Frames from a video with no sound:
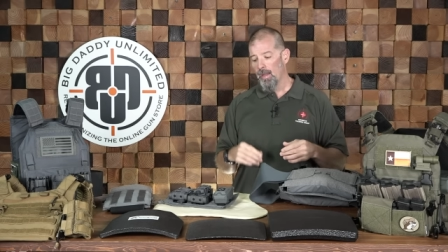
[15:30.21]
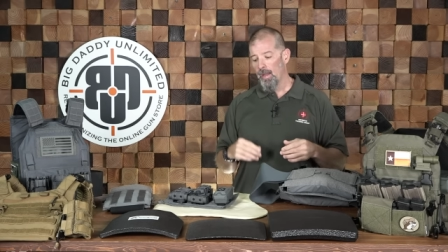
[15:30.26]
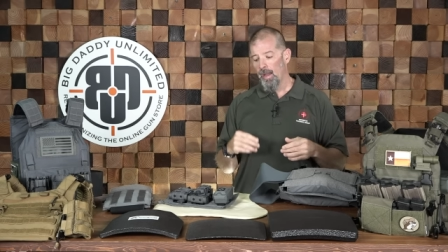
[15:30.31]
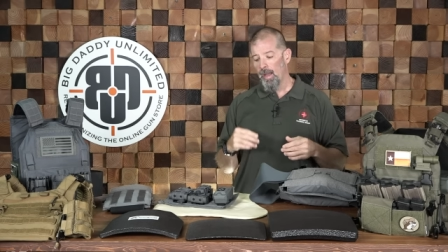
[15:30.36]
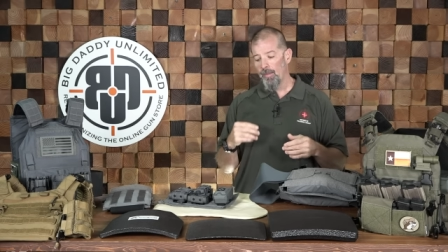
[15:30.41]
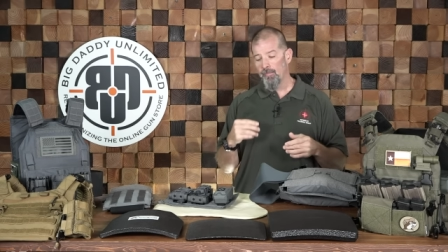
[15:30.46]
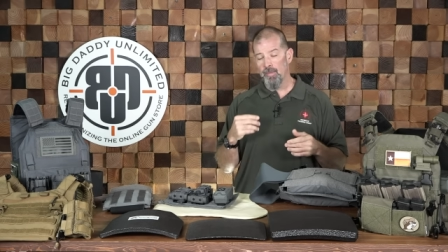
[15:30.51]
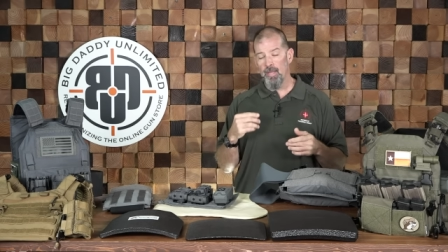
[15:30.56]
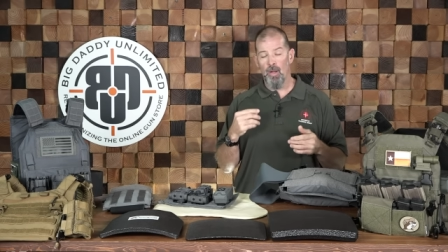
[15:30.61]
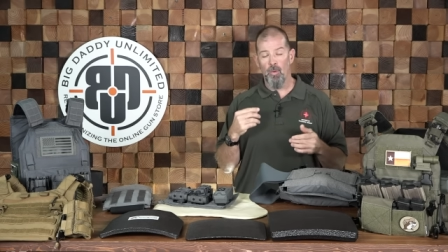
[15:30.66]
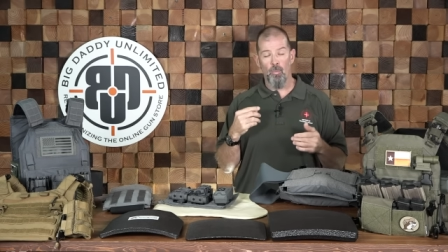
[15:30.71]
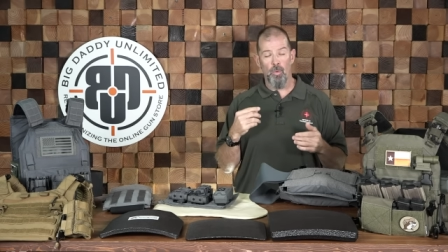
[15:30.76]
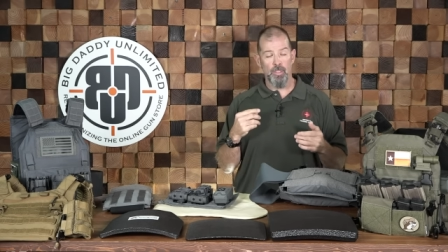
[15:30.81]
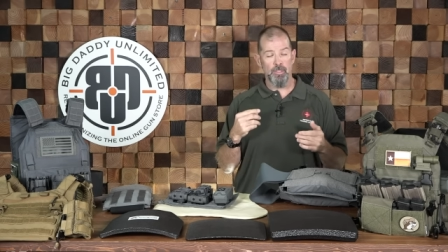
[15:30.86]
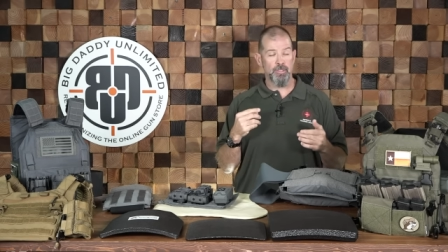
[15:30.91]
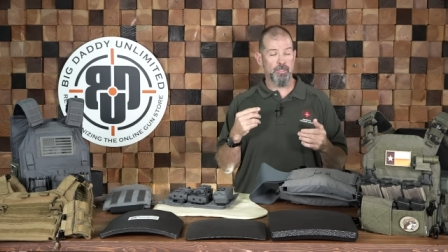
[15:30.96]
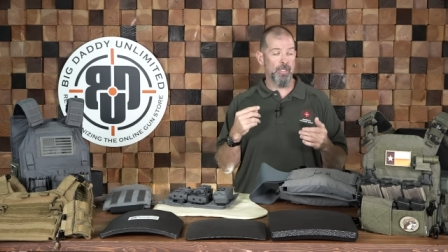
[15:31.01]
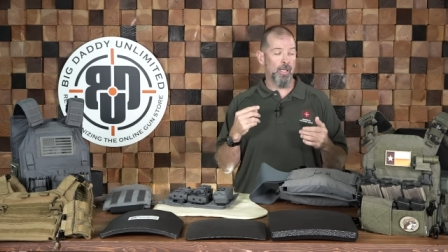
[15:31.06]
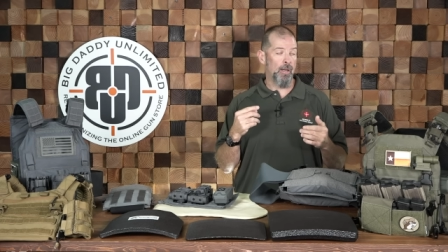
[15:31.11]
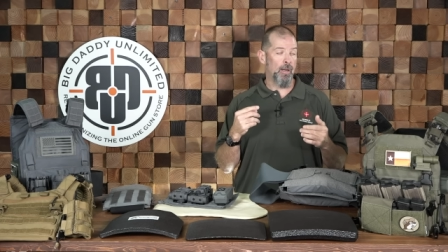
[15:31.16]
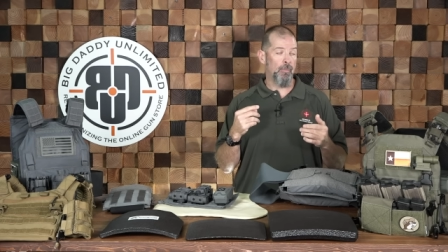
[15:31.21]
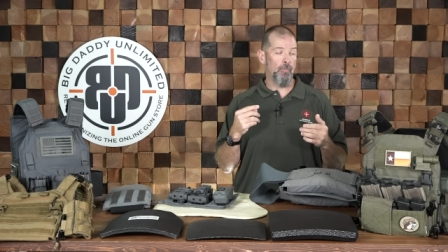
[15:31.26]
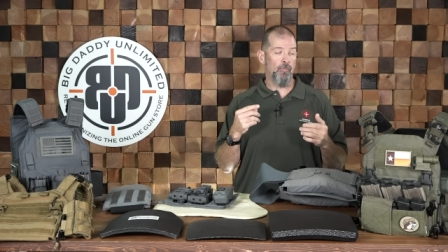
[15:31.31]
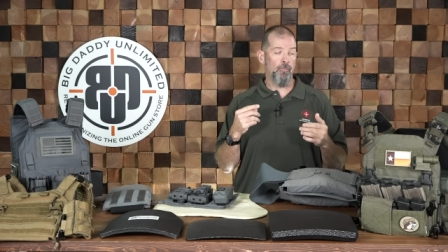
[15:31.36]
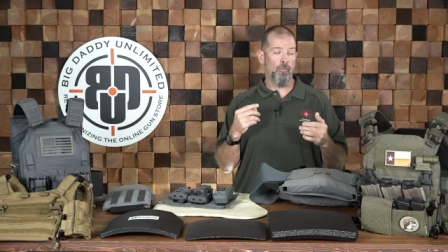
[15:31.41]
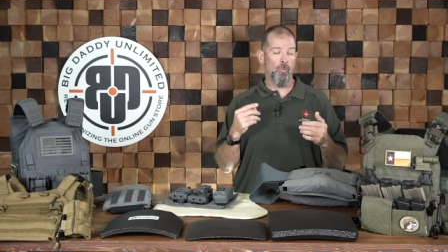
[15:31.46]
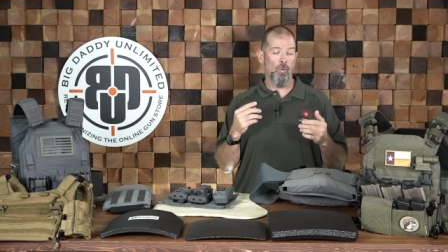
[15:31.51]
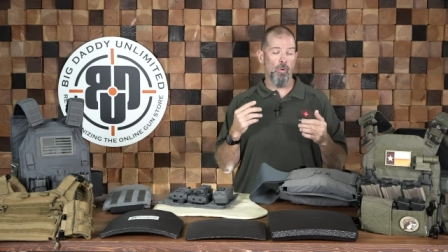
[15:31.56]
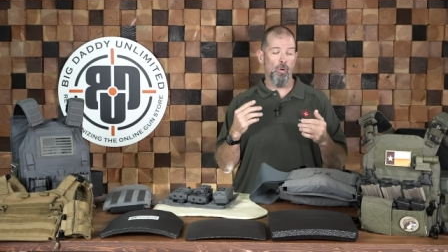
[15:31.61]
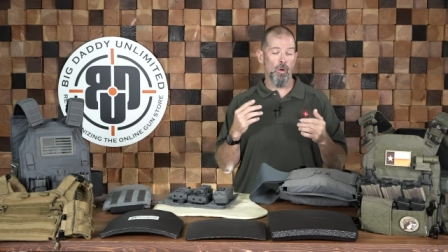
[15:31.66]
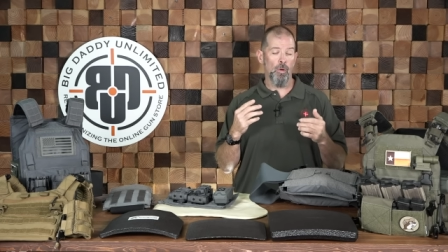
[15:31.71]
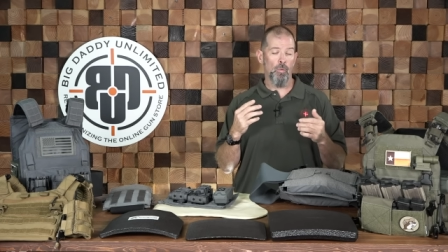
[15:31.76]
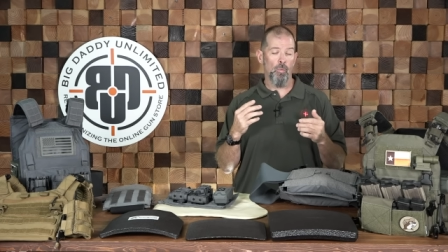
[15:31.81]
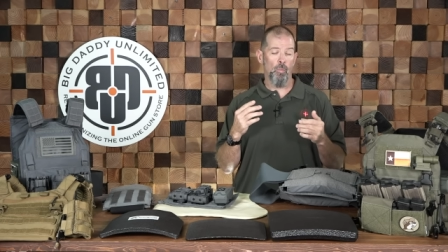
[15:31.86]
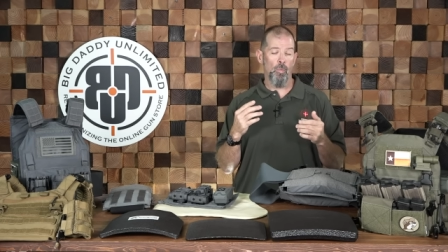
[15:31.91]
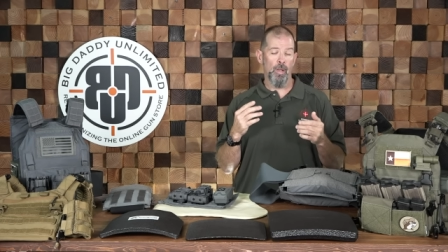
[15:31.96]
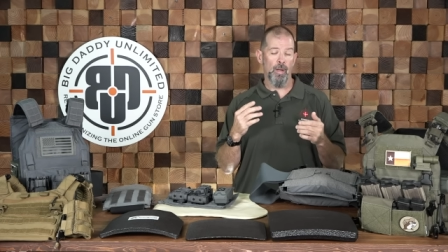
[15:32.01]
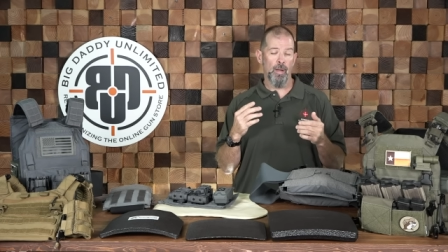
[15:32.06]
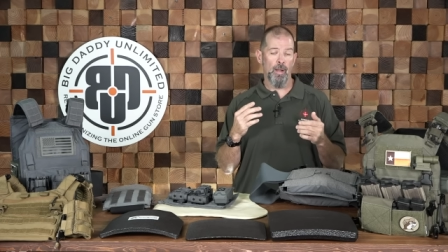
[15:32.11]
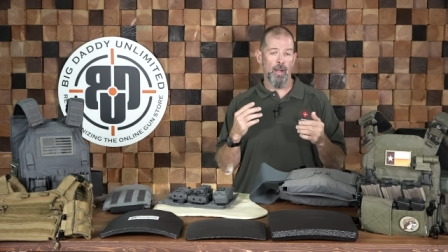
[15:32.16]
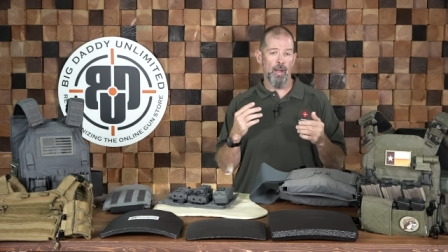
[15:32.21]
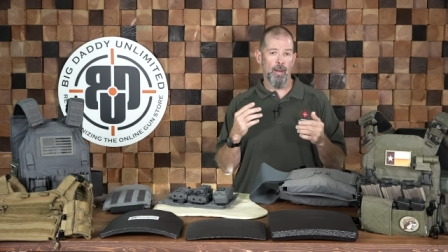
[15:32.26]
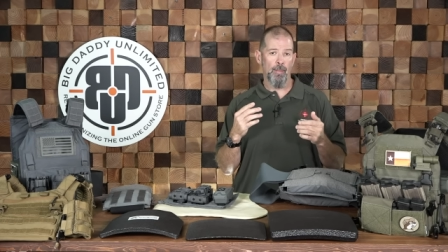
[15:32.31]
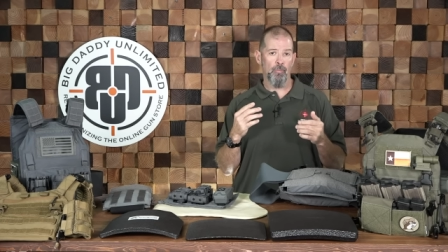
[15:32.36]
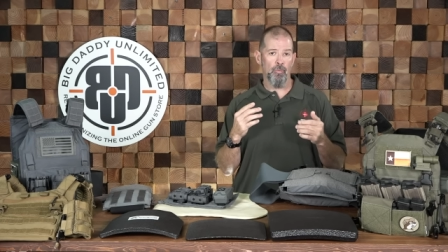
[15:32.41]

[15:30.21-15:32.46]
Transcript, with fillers: I've got one set up for when I'm